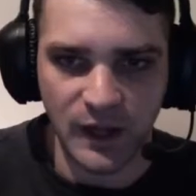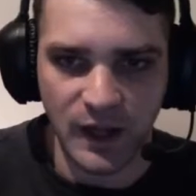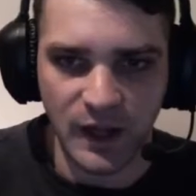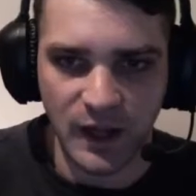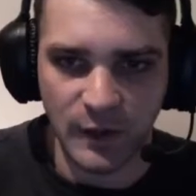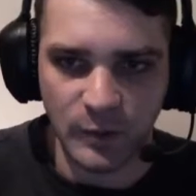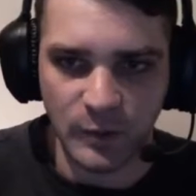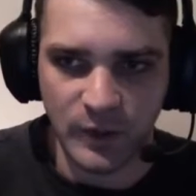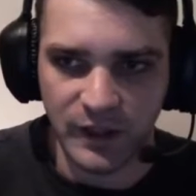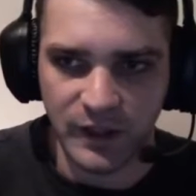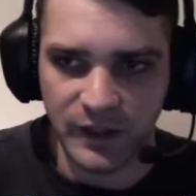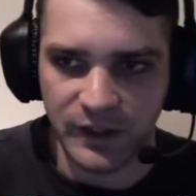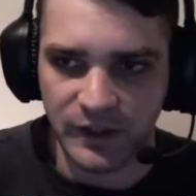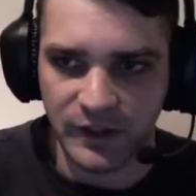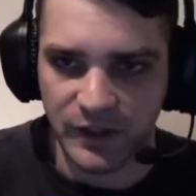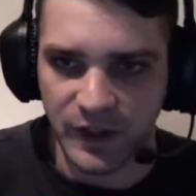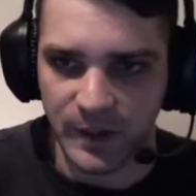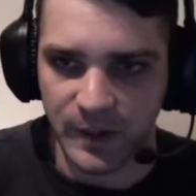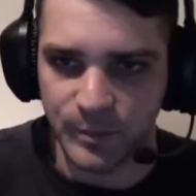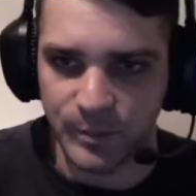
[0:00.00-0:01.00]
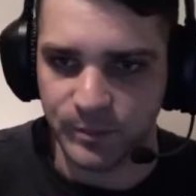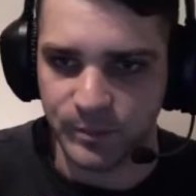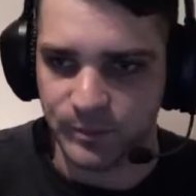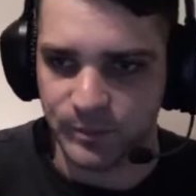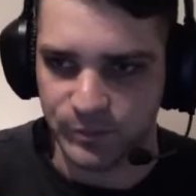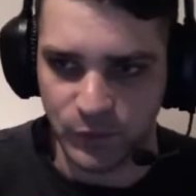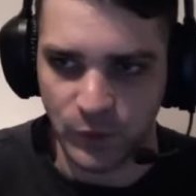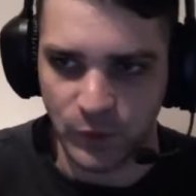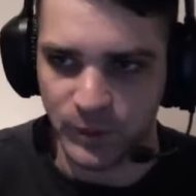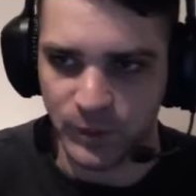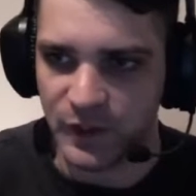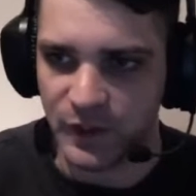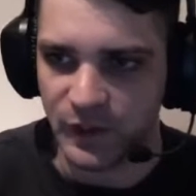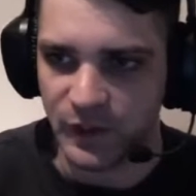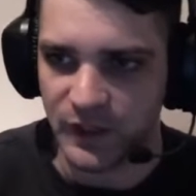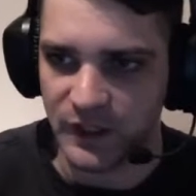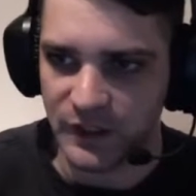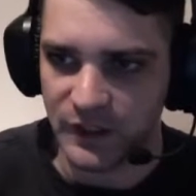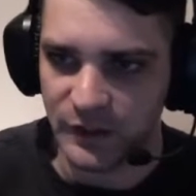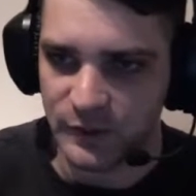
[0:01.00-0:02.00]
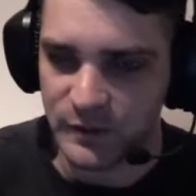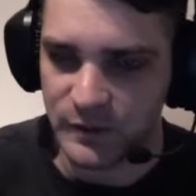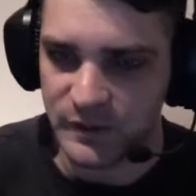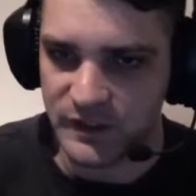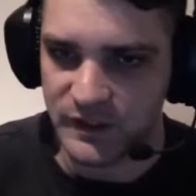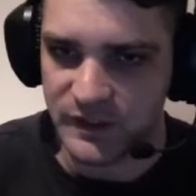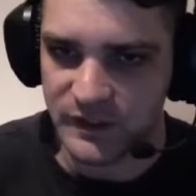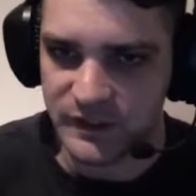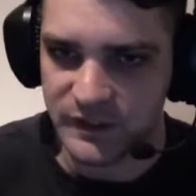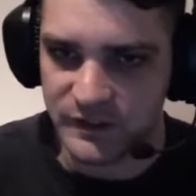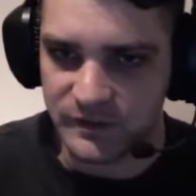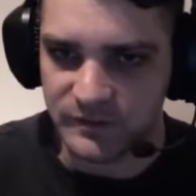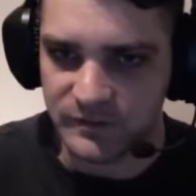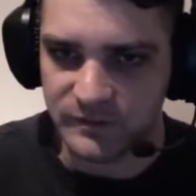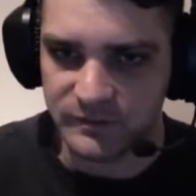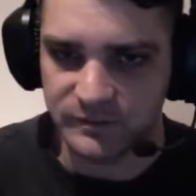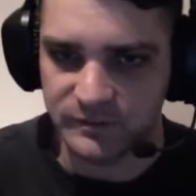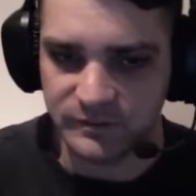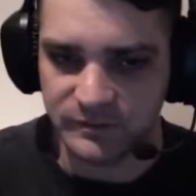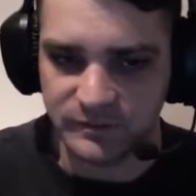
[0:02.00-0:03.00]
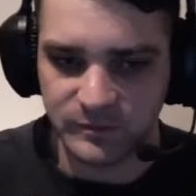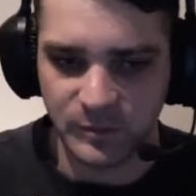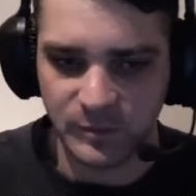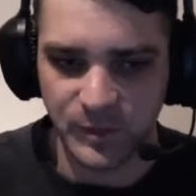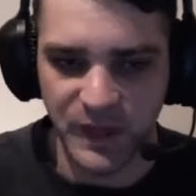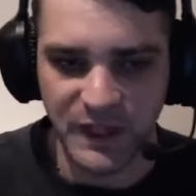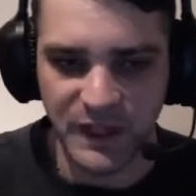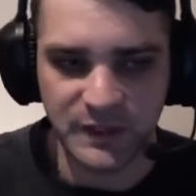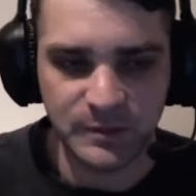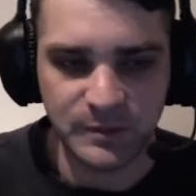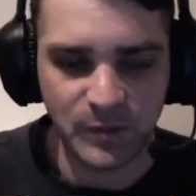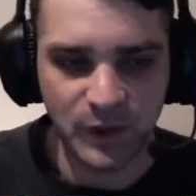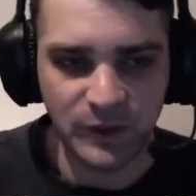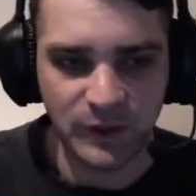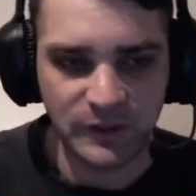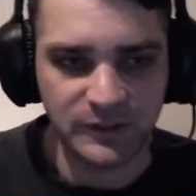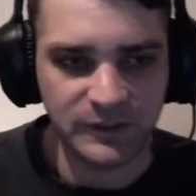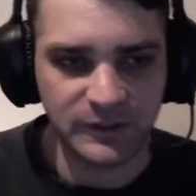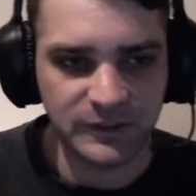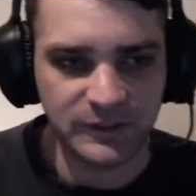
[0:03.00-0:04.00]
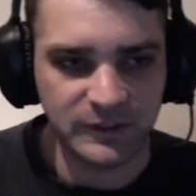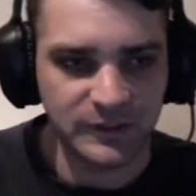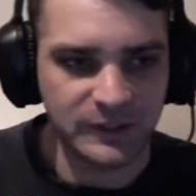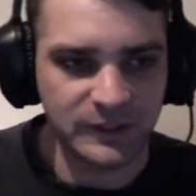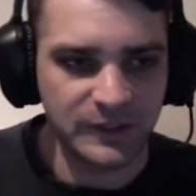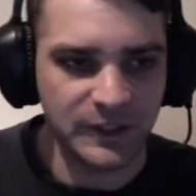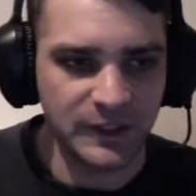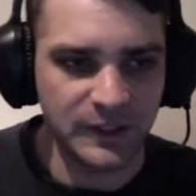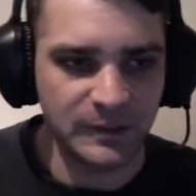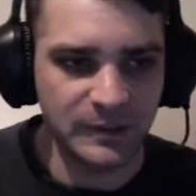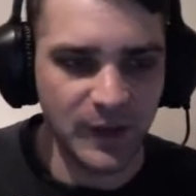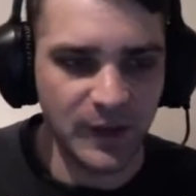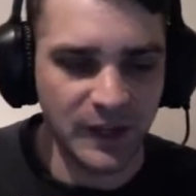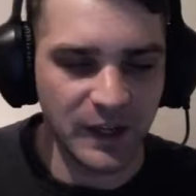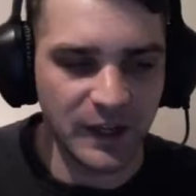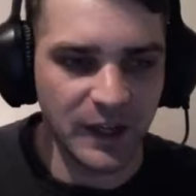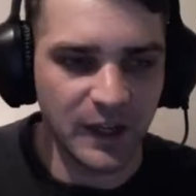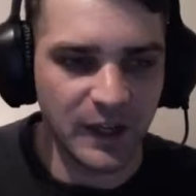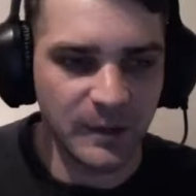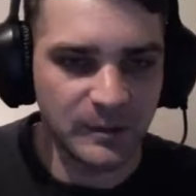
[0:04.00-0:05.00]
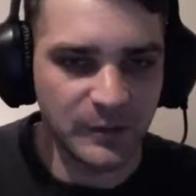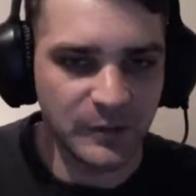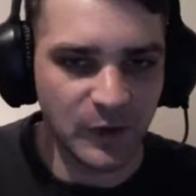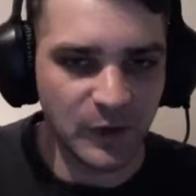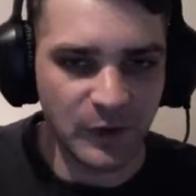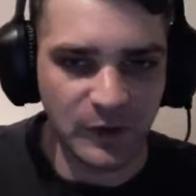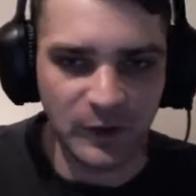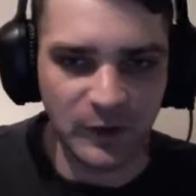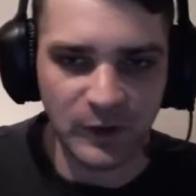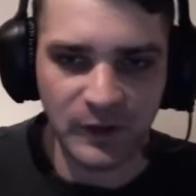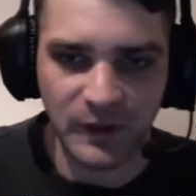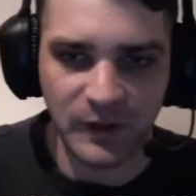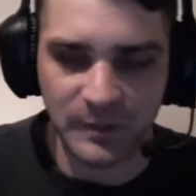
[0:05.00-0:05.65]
hardware. I'm probably not going to use this baked model in my game, not at all.